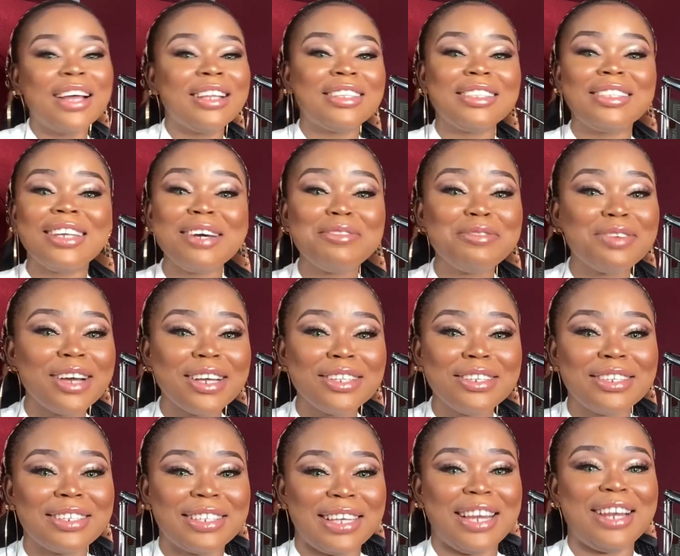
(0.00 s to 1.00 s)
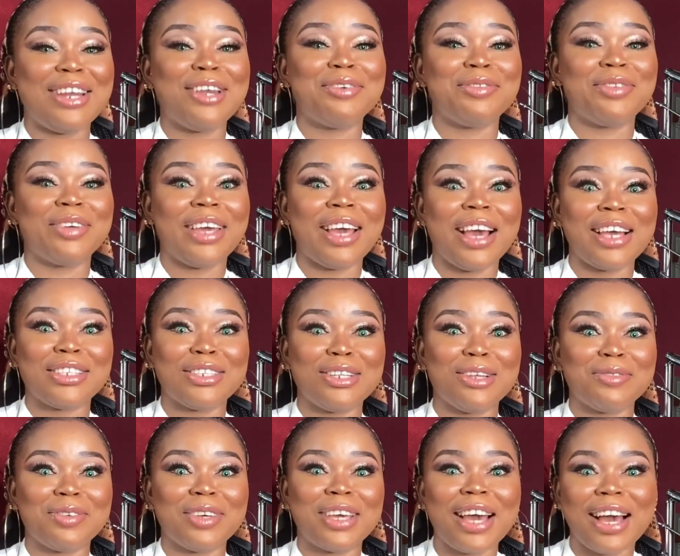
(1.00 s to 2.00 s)
Did I forget this guy? Love you guys.
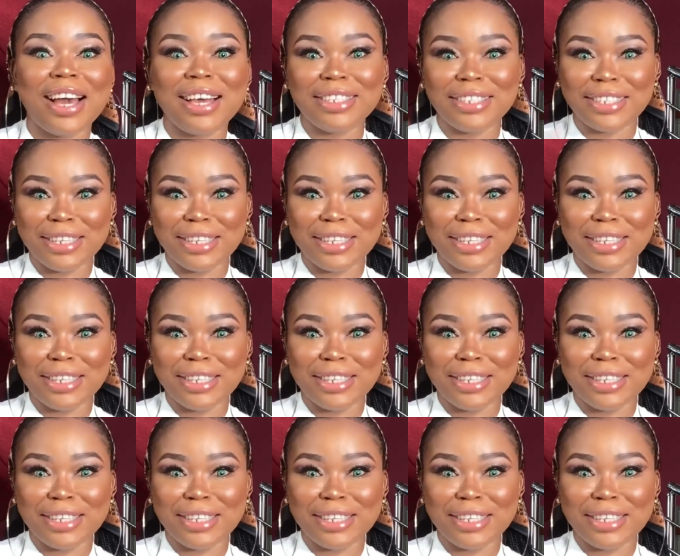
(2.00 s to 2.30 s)
Love you guys.